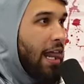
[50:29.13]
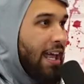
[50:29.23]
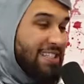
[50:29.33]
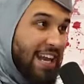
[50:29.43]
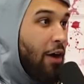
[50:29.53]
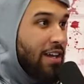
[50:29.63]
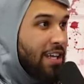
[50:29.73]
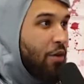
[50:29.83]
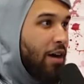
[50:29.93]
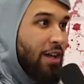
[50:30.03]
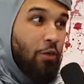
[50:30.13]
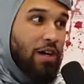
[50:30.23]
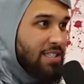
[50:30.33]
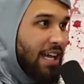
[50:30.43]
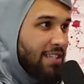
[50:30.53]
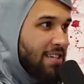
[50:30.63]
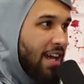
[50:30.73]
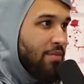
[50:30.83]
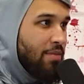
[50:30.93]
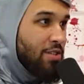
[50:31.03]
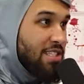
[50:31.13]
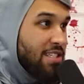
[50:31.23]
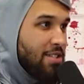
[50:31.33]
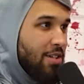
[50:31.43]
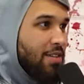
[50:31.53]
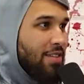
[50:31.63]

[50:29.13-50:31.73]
It's now a D1. It wasn't at the time. It was a D2.